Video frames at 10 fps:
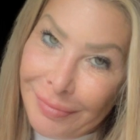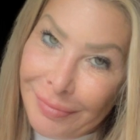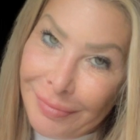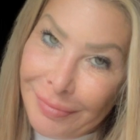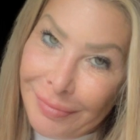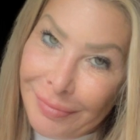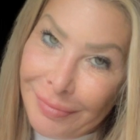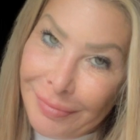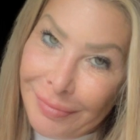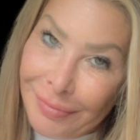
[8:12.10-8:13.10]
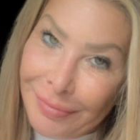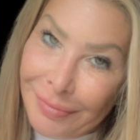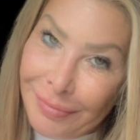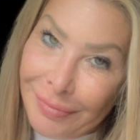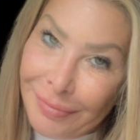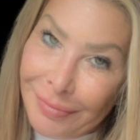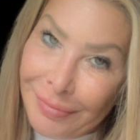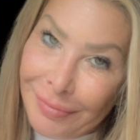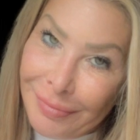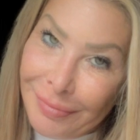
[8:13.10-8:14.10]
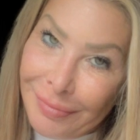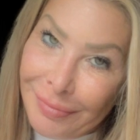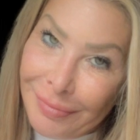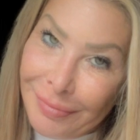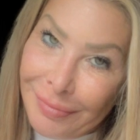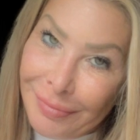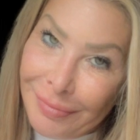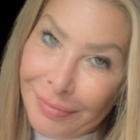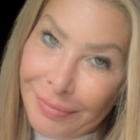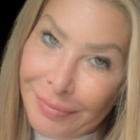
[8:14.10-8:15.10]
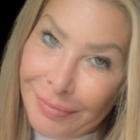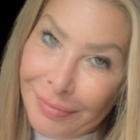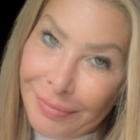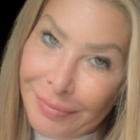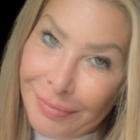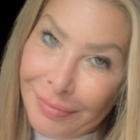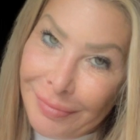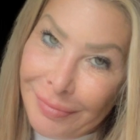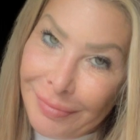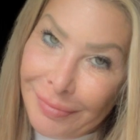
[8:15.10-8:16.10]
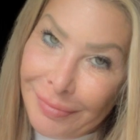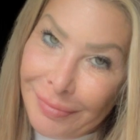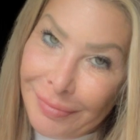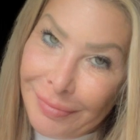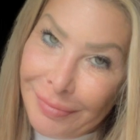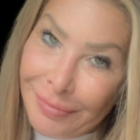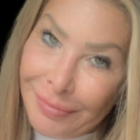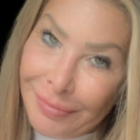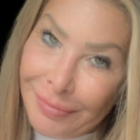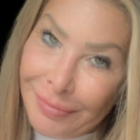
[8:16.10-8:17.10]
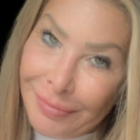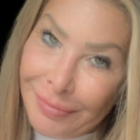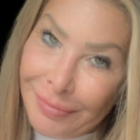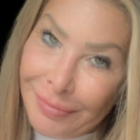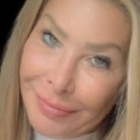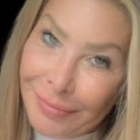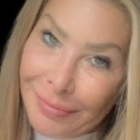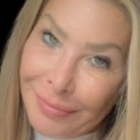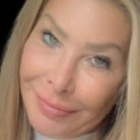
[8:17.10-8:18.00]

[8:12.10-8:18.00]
The face doesn't move, so there is nothing to read.